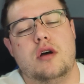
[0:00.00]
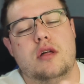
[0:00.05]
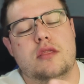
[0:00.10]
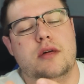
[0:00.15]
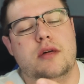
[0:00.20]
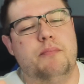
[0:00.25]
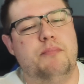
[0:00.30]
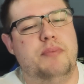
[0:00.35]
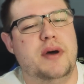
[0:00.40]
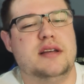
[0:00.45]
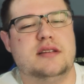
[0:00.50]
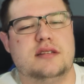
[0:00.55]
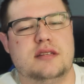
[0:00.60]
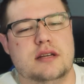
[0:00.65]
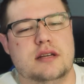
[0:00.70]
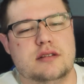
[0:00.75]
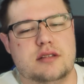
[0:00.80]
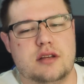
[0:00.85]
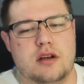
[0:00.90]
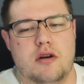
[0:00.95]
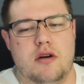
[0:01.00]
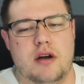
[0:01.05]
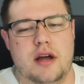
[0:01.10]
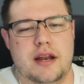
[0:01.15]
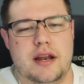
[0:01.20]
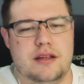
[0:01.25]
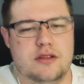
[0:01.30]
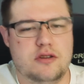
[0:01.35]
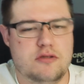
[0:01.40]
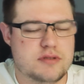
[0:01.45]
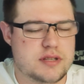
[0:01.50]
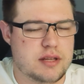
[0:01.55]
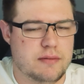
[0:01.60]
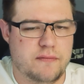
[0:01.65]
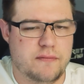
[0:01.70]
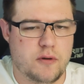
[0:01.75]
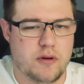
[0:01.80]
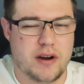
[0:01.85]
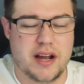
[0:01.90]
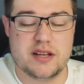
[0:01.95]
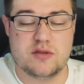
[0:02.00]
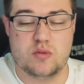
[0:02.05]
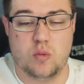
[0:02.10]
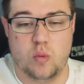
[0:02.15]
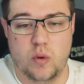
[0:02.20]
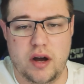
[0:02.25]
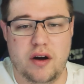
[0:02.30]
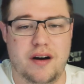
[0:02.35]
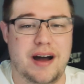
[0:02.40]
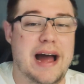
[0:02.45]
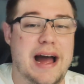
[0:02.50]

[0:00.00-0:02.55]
The best things to go ahead and use them for as well